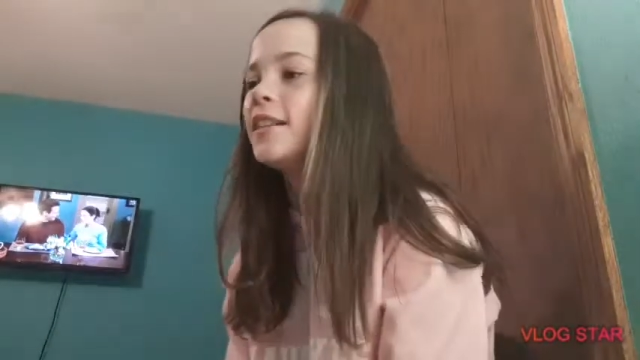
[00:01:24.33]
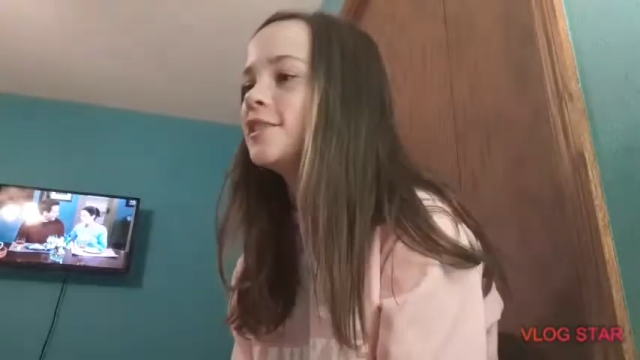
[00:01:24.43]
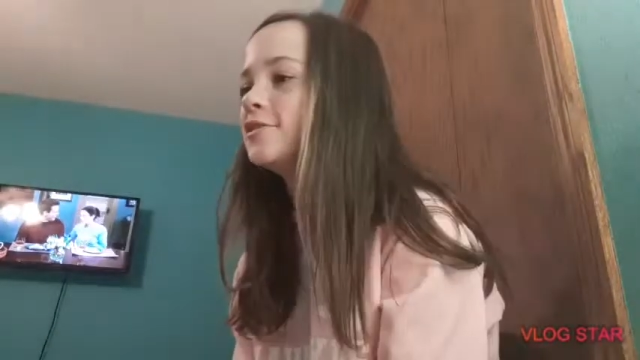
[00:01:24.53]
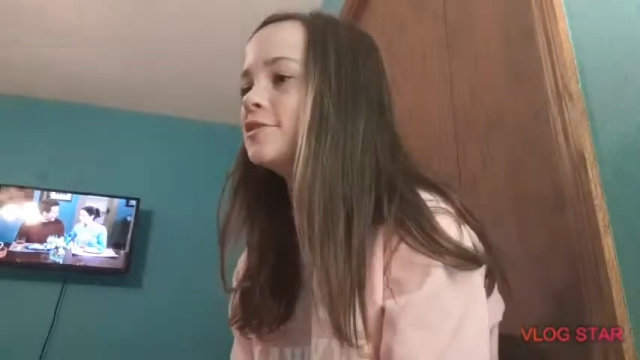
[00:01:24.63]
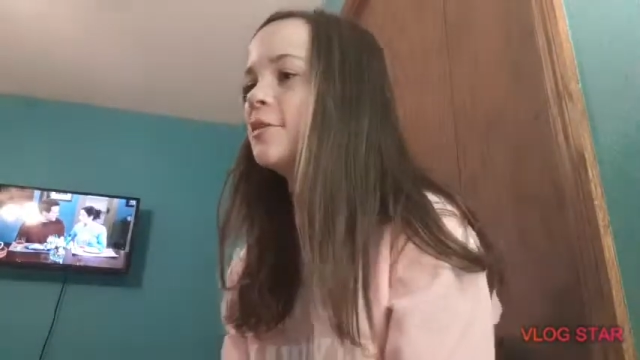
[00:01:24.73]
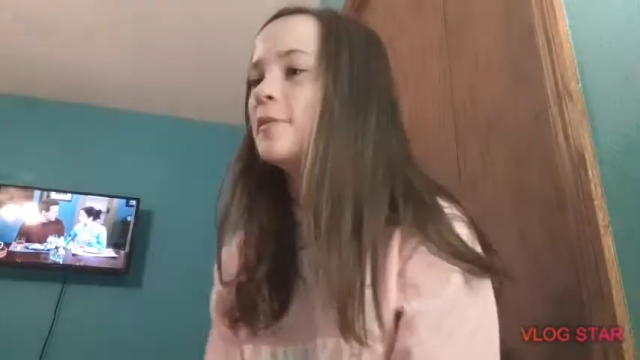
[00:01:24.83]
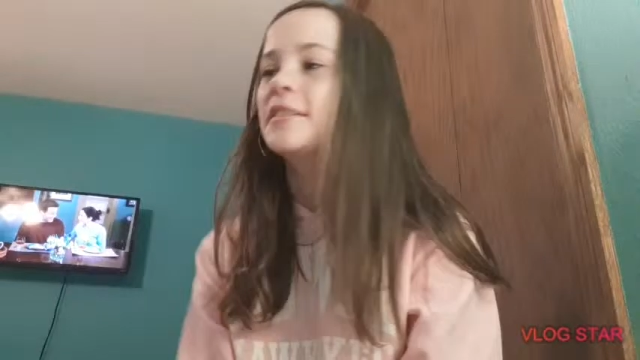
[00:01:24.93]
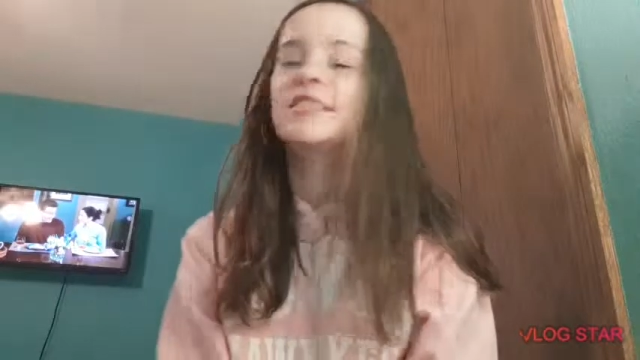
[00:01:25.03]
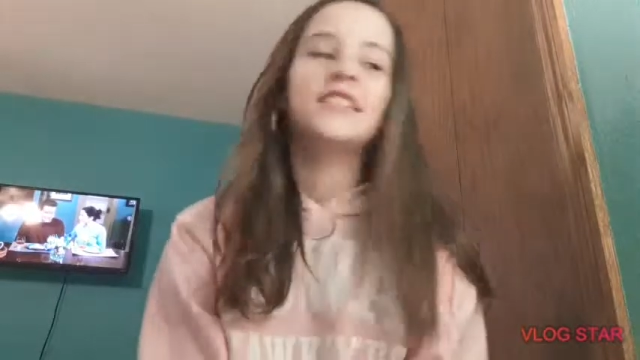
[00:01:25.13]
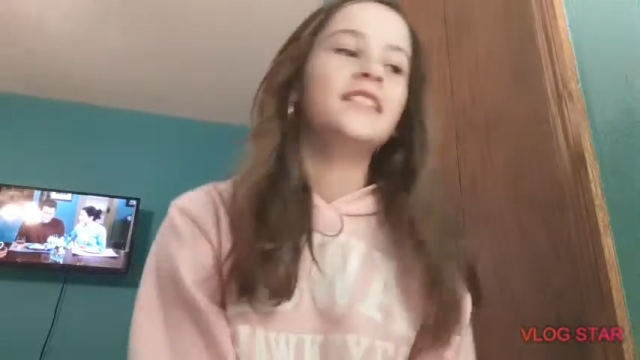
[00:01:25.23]
She was
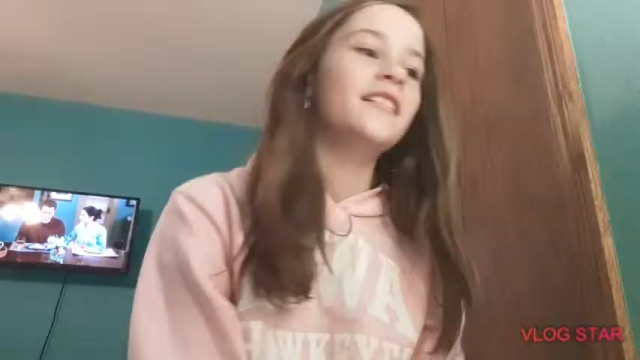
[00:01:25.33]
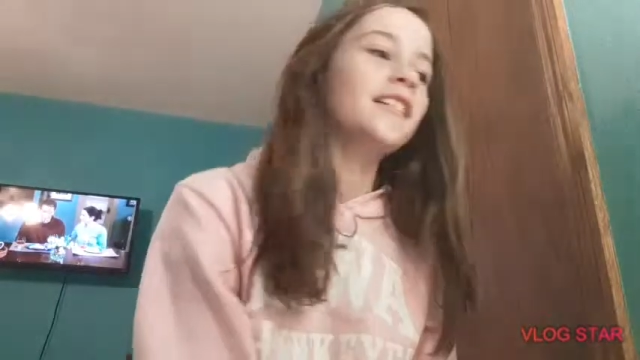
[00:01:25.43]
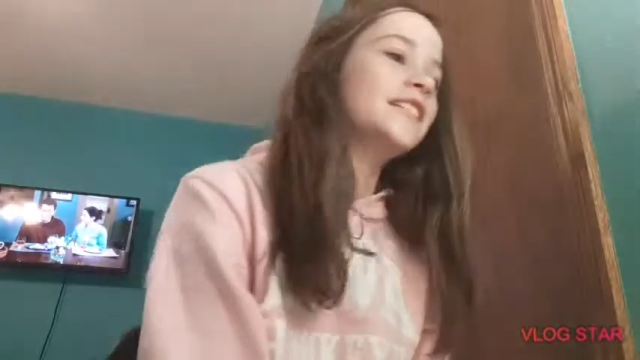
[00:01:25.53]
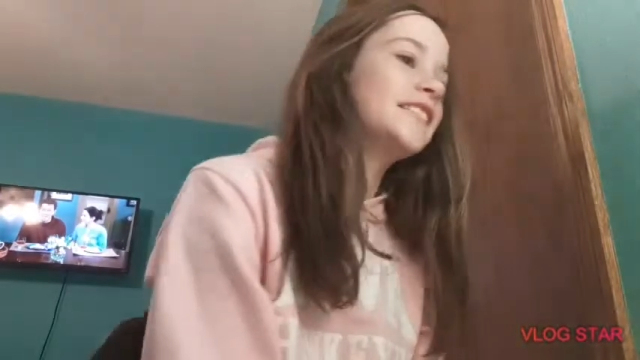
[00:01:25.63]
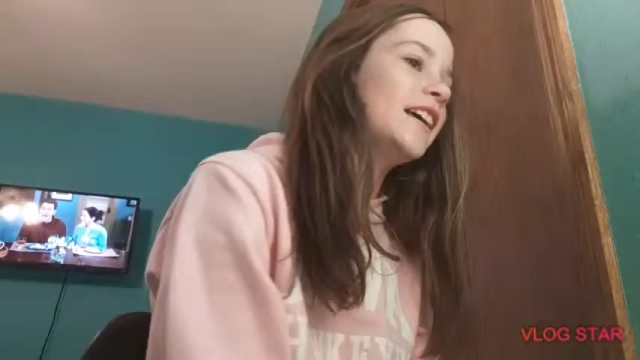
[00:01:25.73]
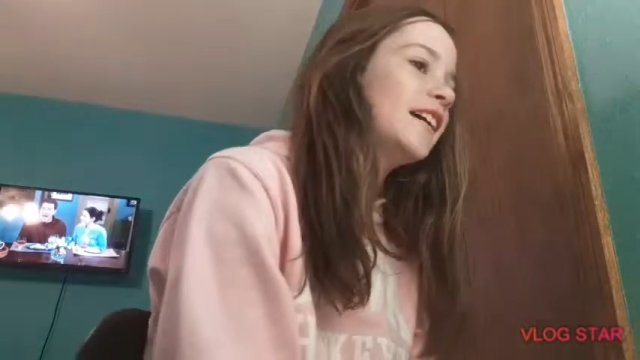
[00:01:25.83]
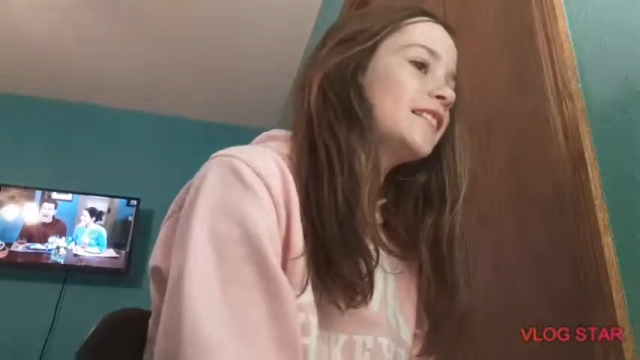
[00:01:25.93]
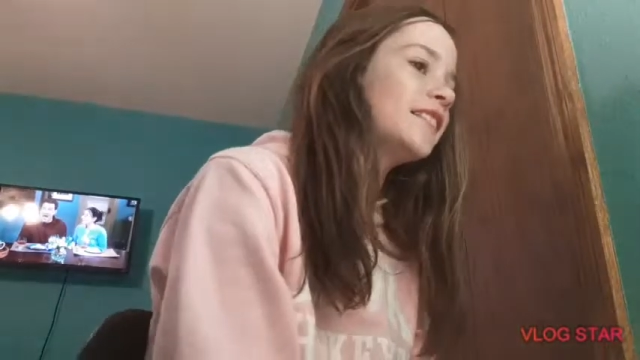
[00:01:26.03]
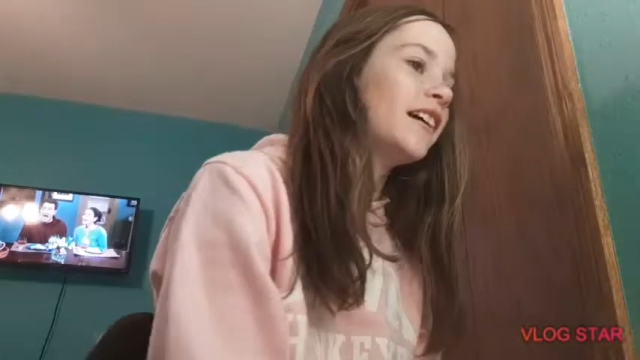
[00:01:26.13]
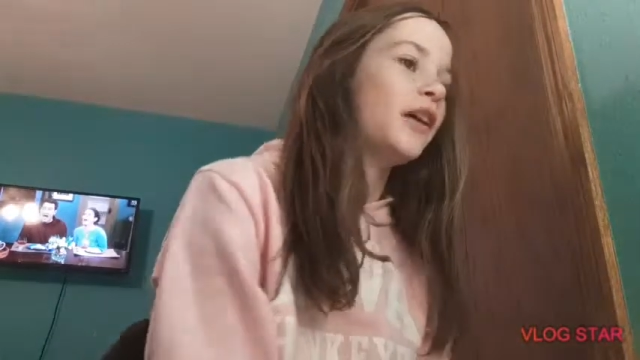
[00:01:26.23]
babysitting us,
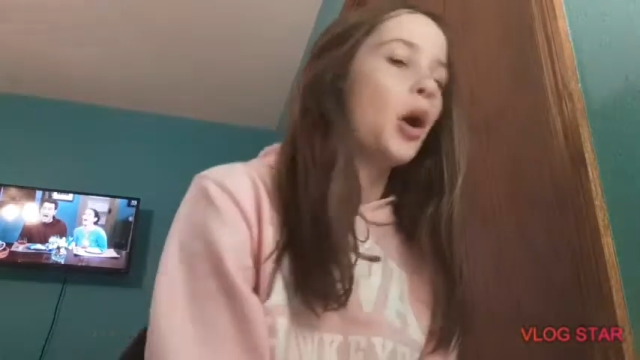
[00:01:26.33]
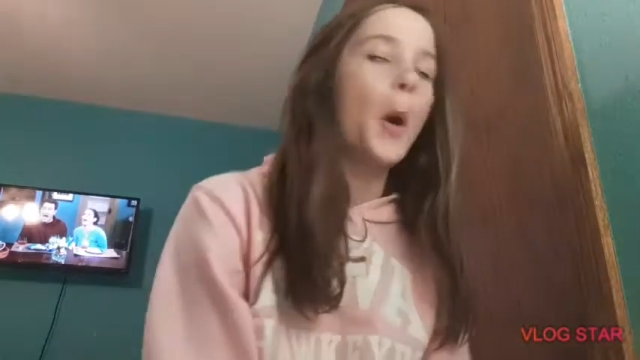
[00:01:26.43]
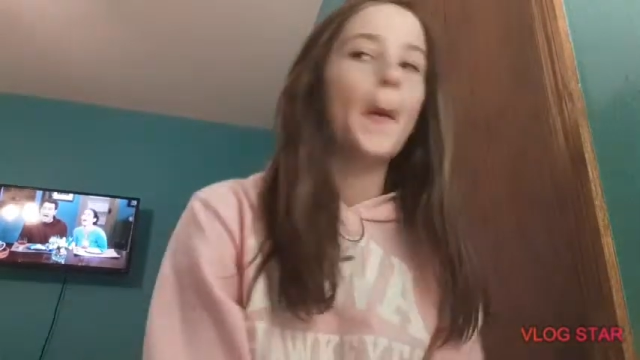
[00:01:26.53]
and like,